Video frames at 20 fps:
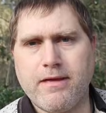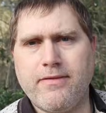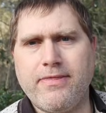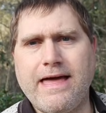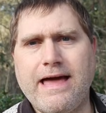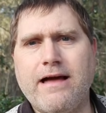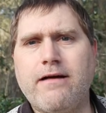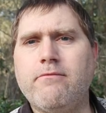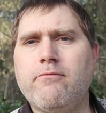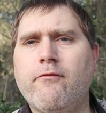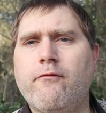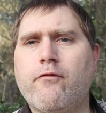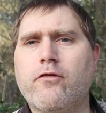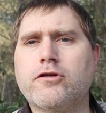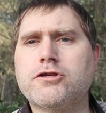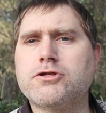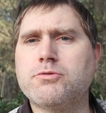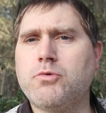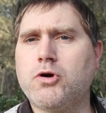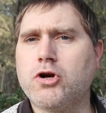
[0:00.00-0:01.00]
And that
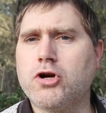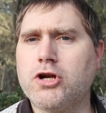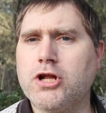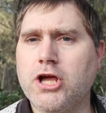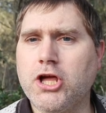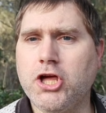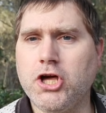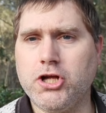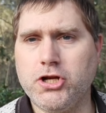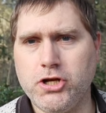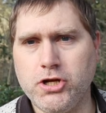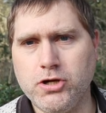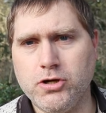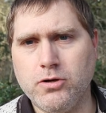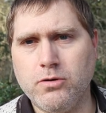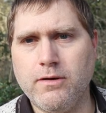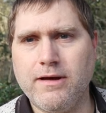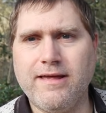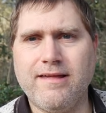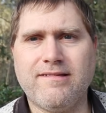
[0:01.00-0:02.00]
first word,
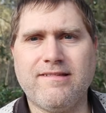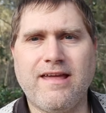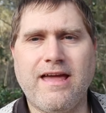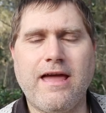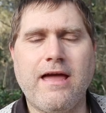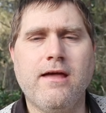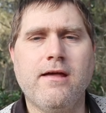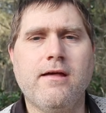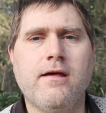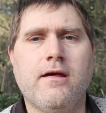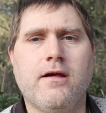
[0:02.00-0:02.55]
GNU, is a